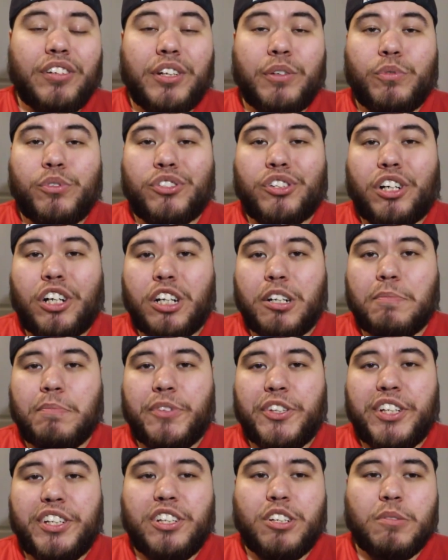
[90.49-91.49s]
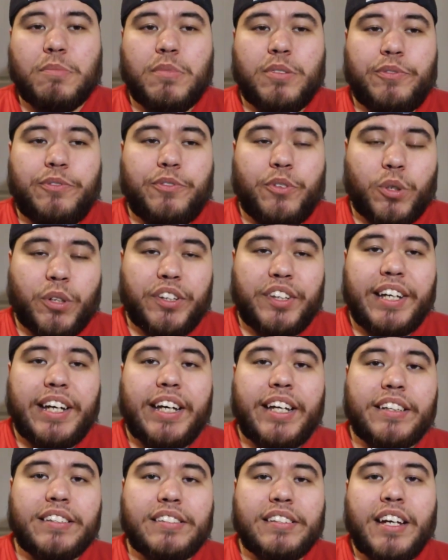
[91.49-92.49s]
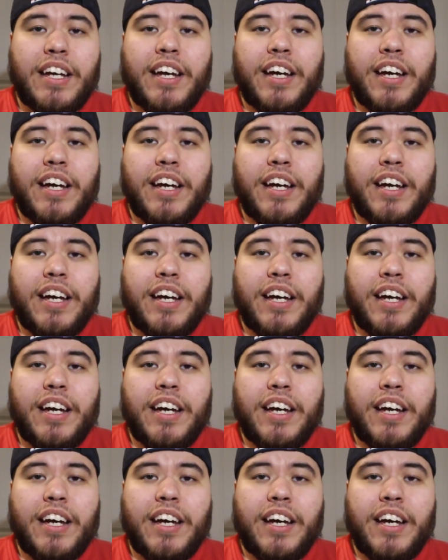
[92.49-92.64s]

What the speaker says: He was hurt the year before that,